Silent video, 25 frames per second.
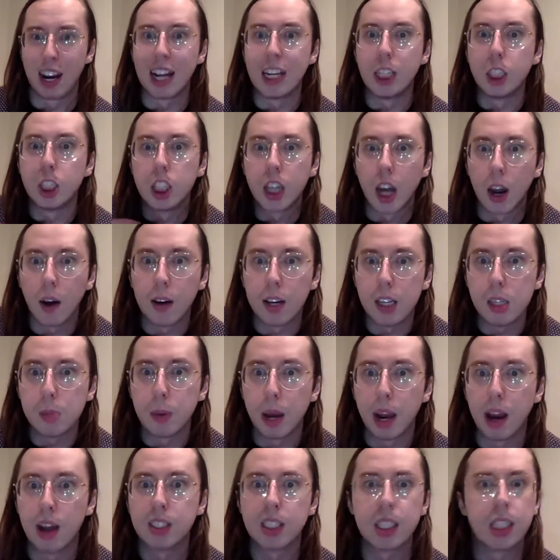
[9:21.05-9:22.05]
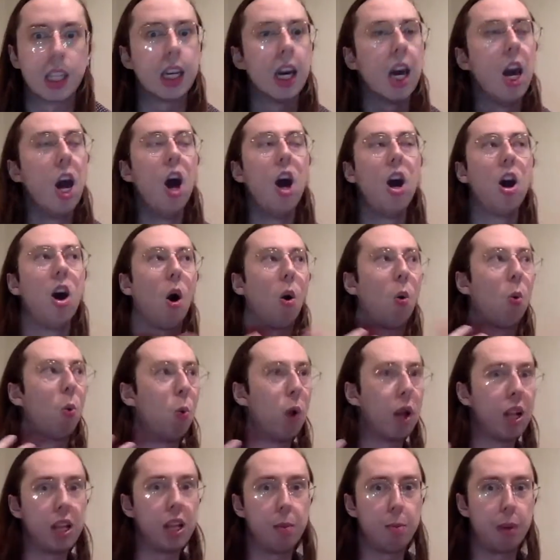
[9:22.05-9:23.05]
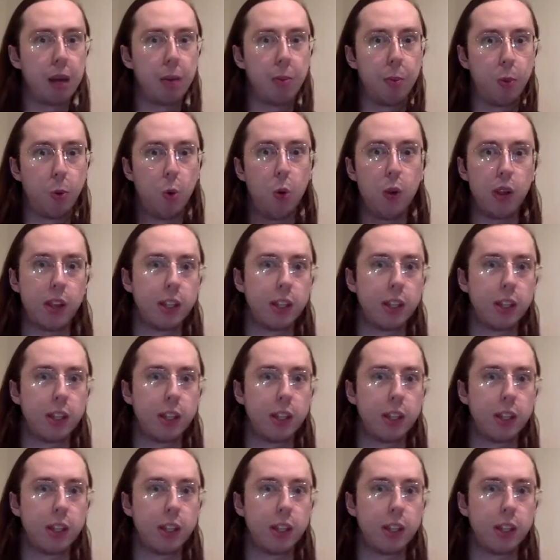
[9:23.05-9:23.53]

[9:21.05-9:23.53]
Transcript: And Charity's parents had like a really big pool,